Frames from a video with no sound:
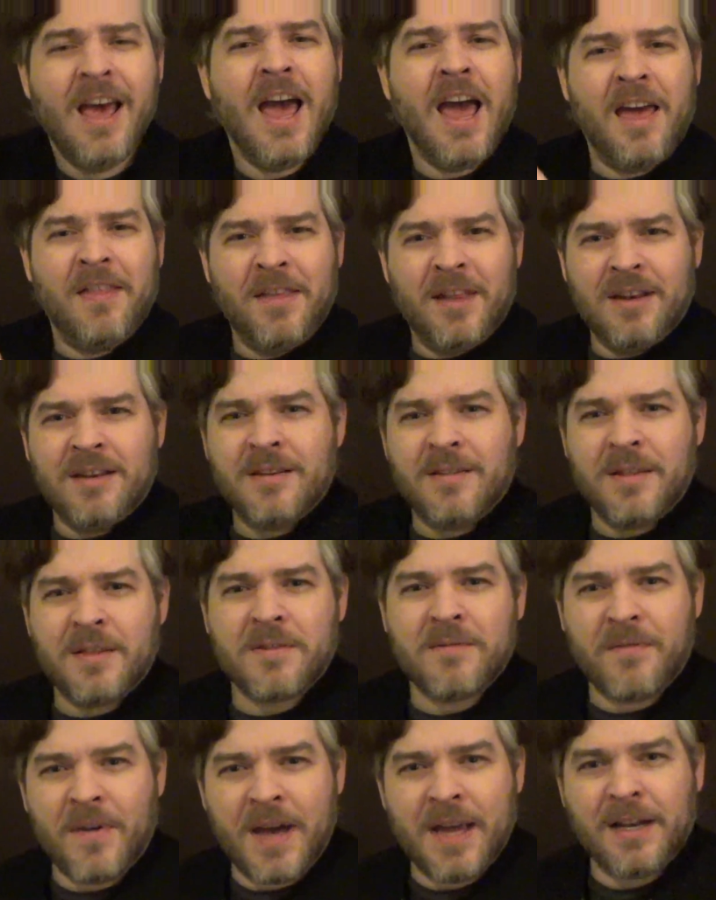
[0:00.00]
and then to this
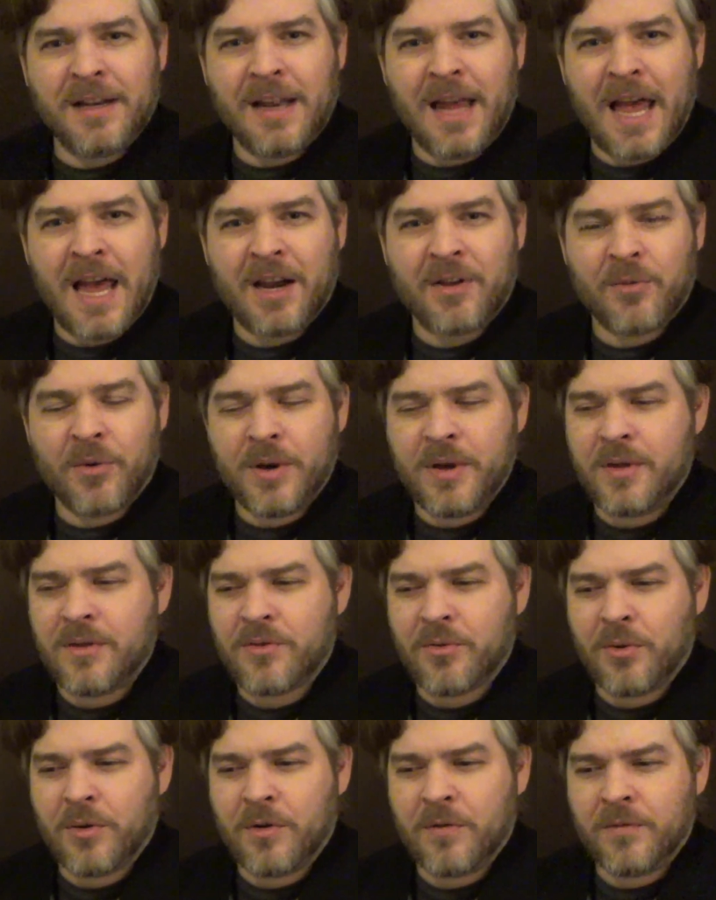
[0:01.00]
final act where he
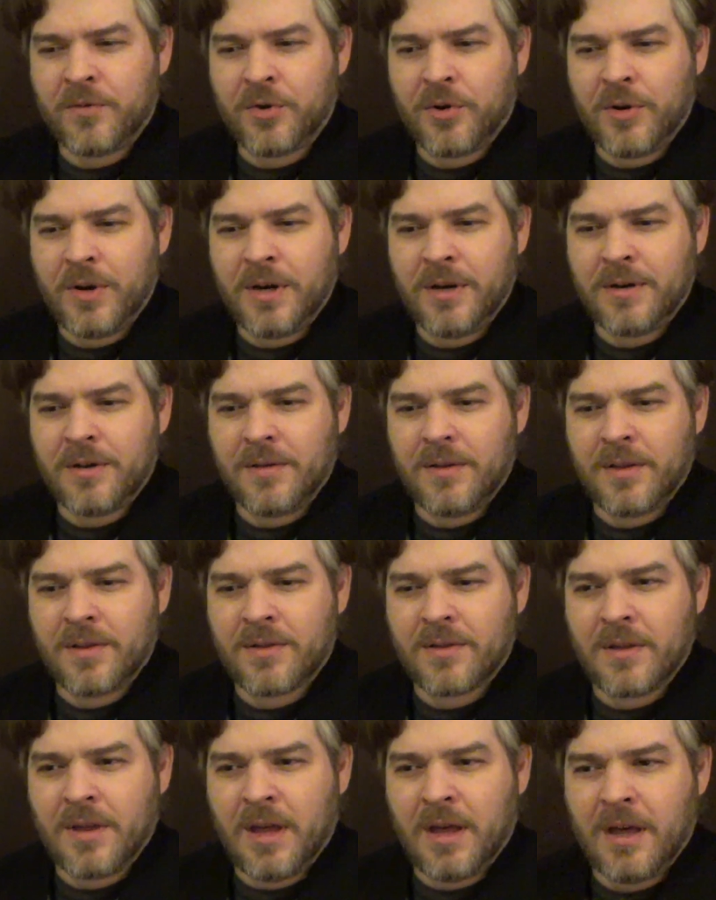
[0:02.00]
sort of turned into
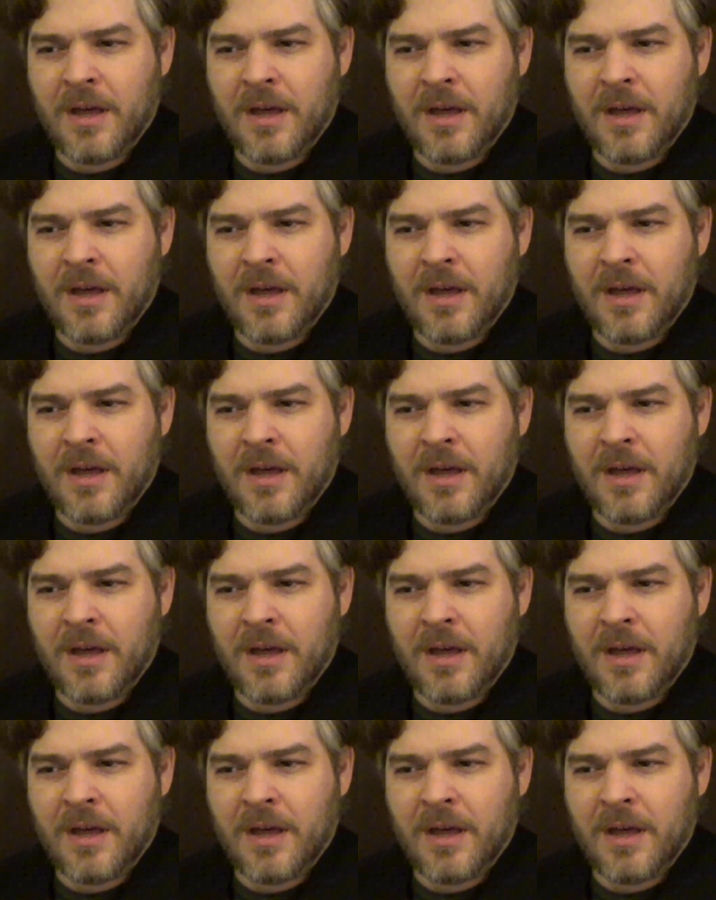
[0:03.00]
this